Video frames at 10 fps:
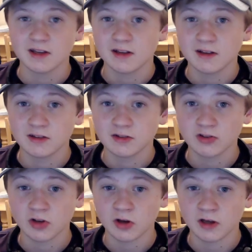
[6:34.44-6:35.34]

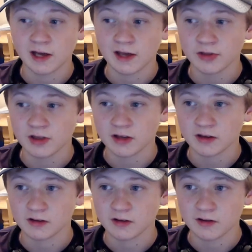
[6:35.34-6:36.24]
So, and I think
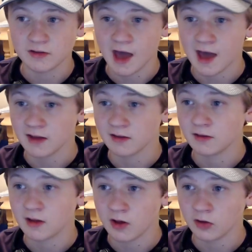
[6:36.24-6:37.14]
that
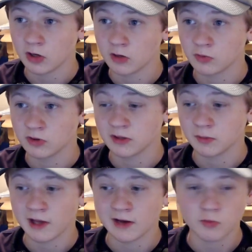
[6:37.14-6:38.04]
along with the
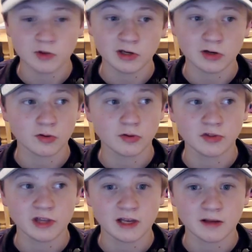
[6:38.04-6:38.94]
Black Widow
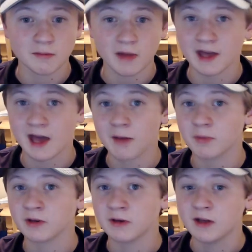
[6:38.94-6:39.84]
thing might
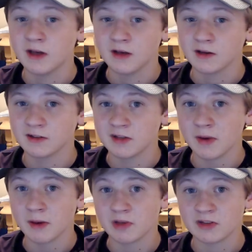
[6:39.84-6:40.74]
happen, because he
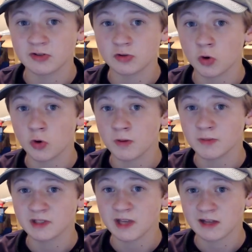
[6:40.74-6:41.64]
might be so
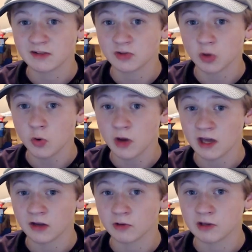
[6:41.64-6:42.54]
upset, so
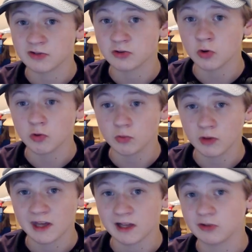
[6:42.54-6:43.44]
angry, so
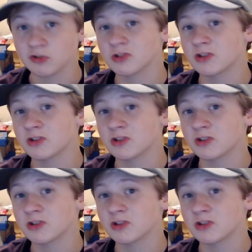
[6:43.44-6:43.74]
raged,